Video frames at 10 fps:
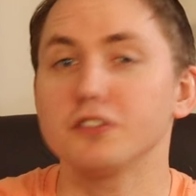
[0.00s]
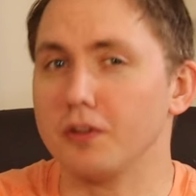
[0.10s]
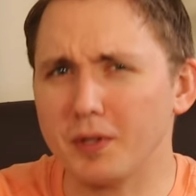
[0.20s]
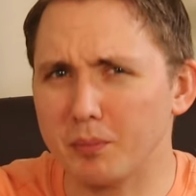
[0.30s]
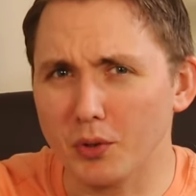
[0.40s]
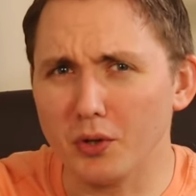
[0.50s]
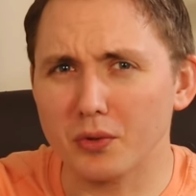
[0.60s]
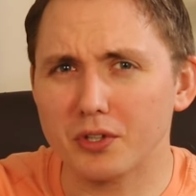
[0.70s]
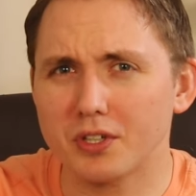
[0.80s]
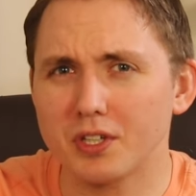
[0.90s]
Something
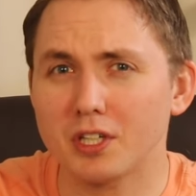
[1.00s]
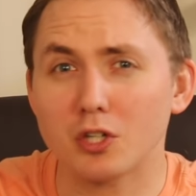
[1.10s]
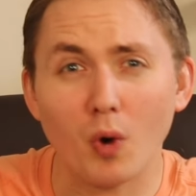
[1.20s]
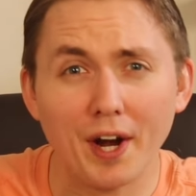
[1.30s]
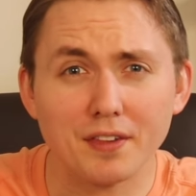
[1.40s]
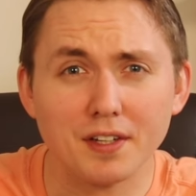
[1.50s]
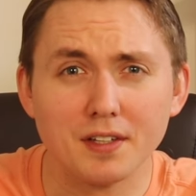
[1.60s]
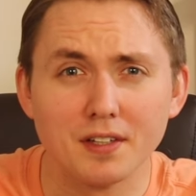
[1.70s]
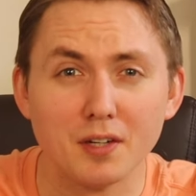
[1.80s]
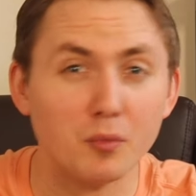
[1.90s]
broke,
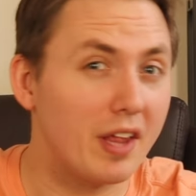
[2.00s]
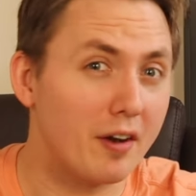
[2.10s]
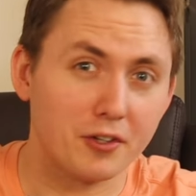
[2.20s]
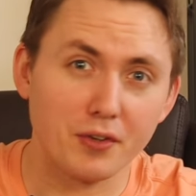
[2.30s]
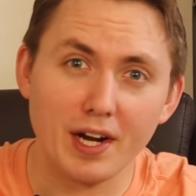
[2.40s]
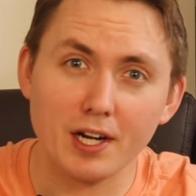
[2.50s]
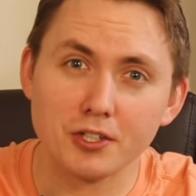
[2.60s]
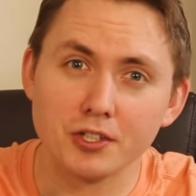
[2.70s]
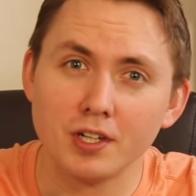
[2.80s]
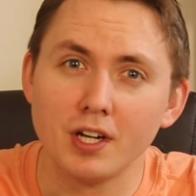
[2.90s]
quietly and without a crash.